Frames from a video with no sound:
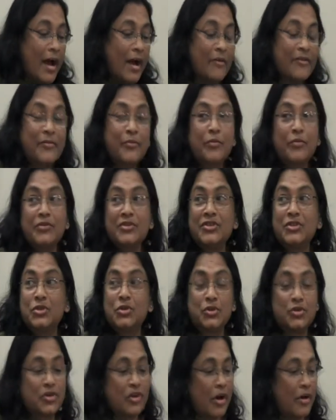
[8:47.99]
I was forced
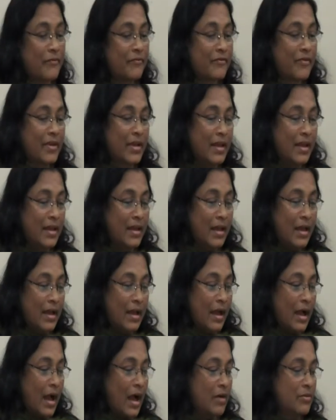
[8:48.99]
to drop
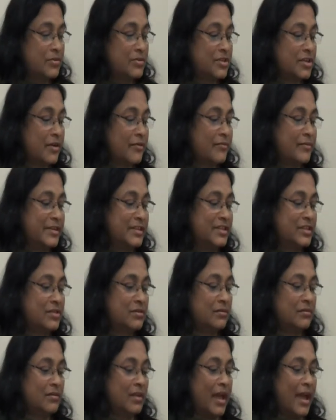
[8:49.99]
out of
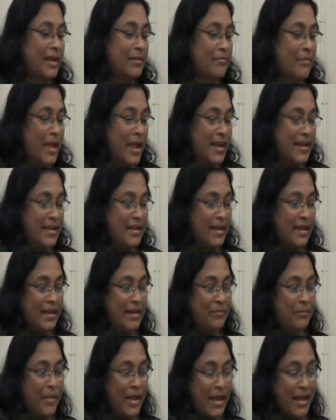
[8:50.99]
school and marry
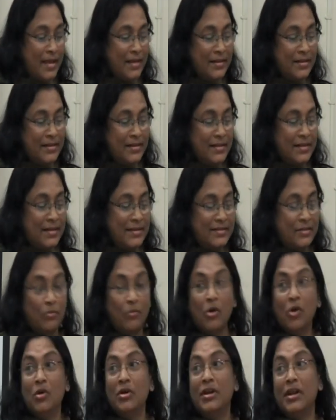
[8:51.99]
a man who's
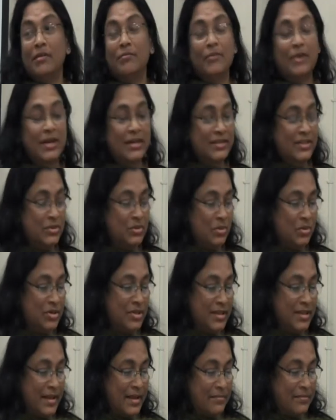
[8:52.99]
older, much
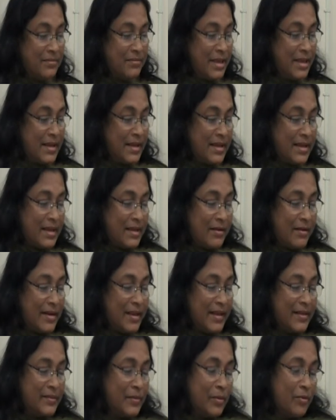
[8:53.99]
older than me.
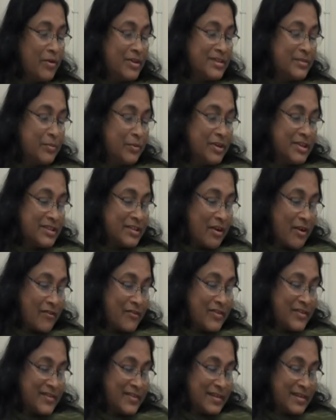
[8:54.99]
My husband was a police
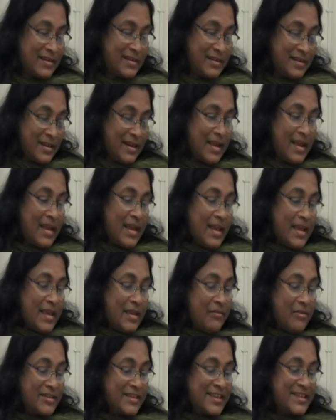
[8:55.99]
officer.
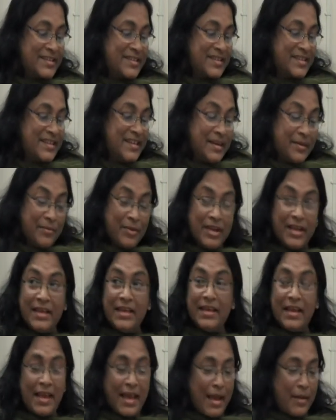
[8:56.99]
He was
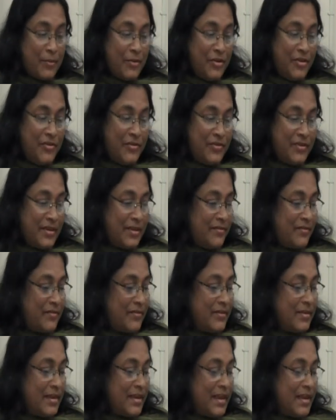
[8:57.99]
extremely abusive.
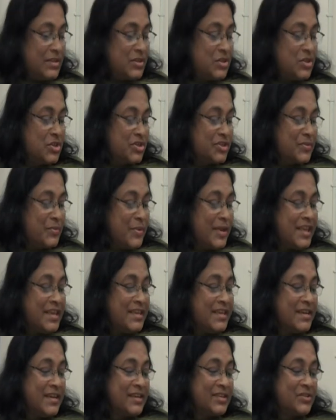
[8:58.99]
It took me
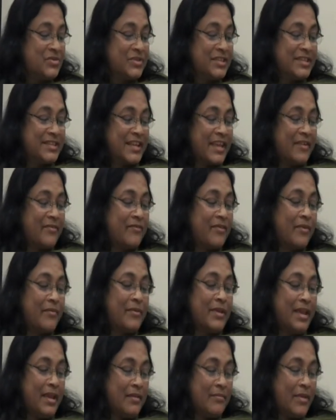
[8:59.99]
years to escape
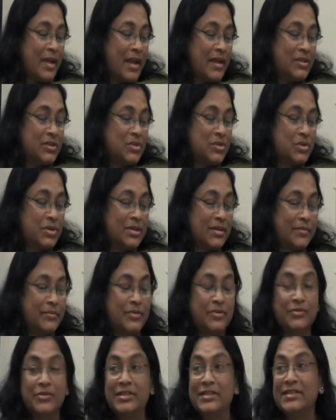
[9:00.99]
from him and to
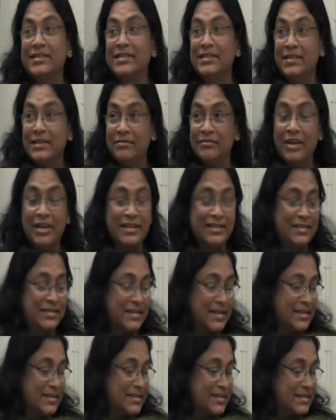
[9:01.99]
come to the United
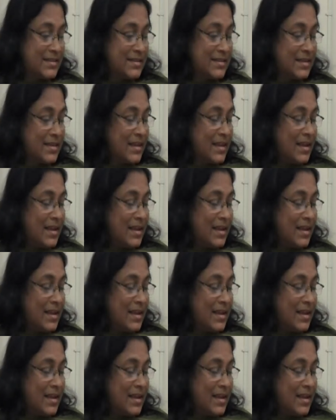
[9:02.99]
States.